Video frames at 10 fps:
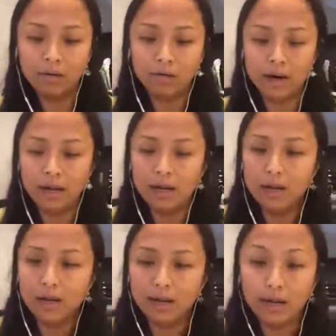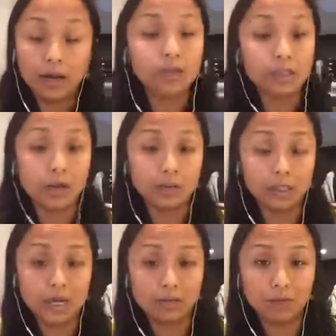right? And then I'll start
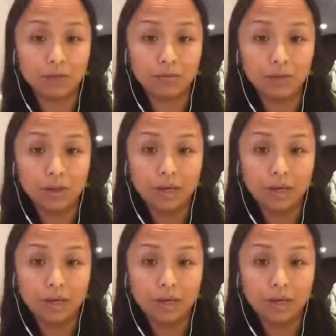with that room.